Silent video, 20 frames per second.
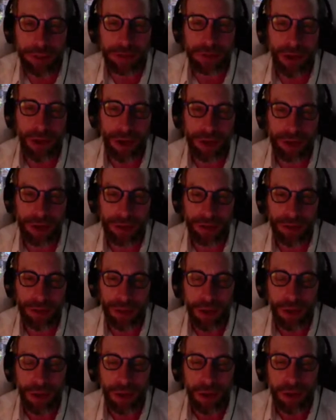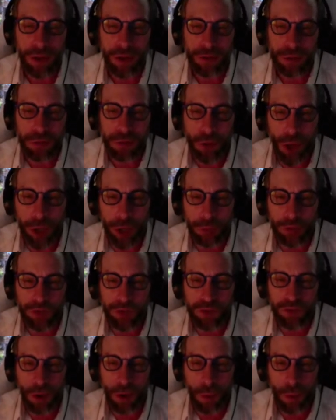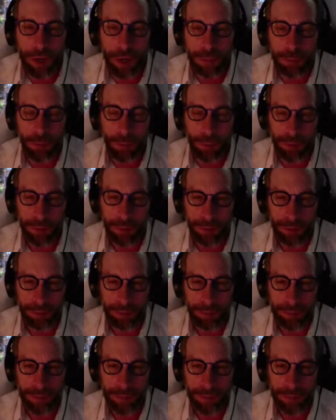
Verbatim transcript: he'd done it because he thought it was so unimportant.